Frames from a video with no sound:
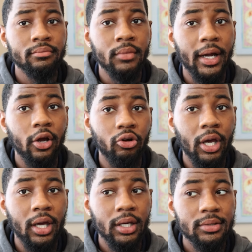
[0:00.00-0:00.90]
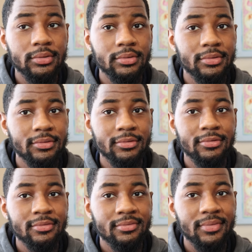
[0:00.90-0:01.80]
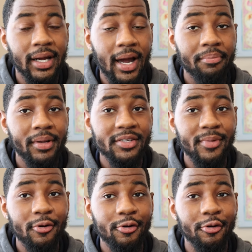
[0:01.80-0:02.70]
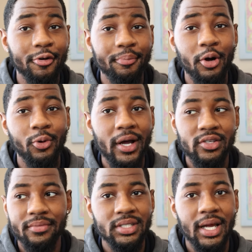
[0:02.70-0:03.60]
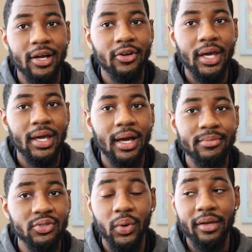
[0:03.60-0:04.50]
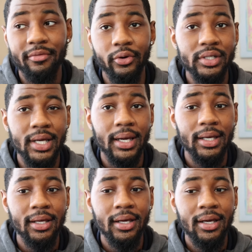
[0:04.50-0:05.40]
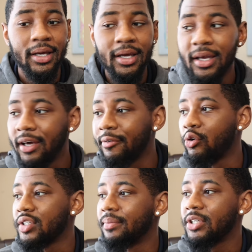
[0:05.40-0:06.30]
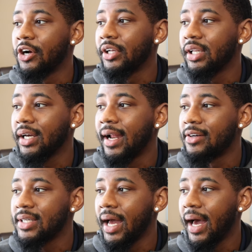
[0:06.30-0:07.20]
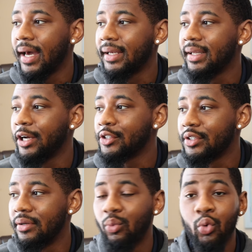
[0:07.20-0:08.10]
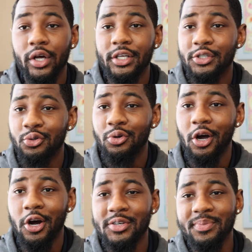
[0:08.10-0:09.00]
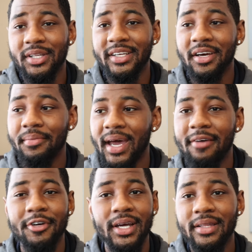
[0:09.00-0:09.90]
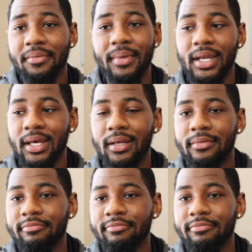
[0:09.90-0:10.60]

I'm like, "Okay." Like I placed my order on a mobile app, so I'm just like, okay, I'm just waiting for a second. Of course, I'm turning, looking outside. There's one to two cars pulling up every other minute.